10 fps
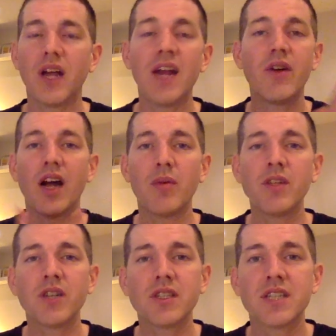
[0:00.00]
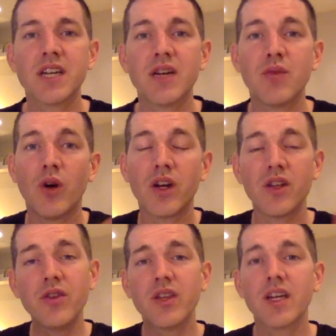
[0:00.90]
Anyway, I'll be interested to hear what
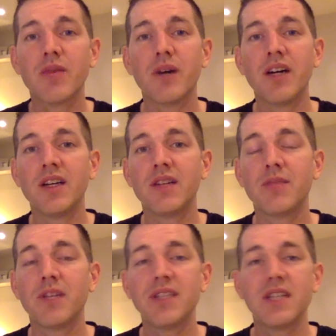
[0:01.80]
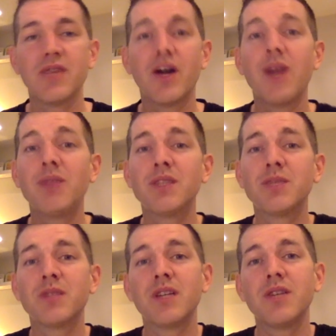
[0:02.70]
you think about it. Please leave comments
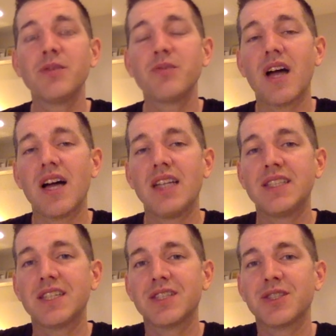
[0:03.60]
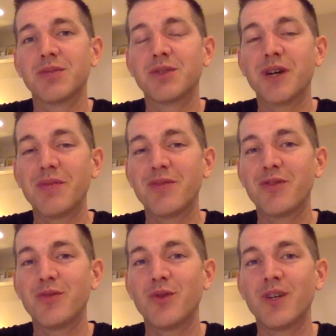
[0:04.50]
below and subscribe for
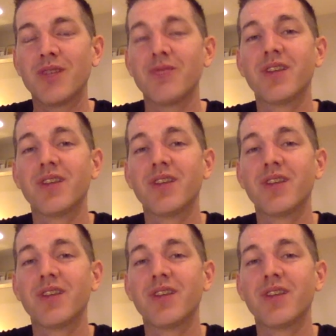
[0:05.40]
more.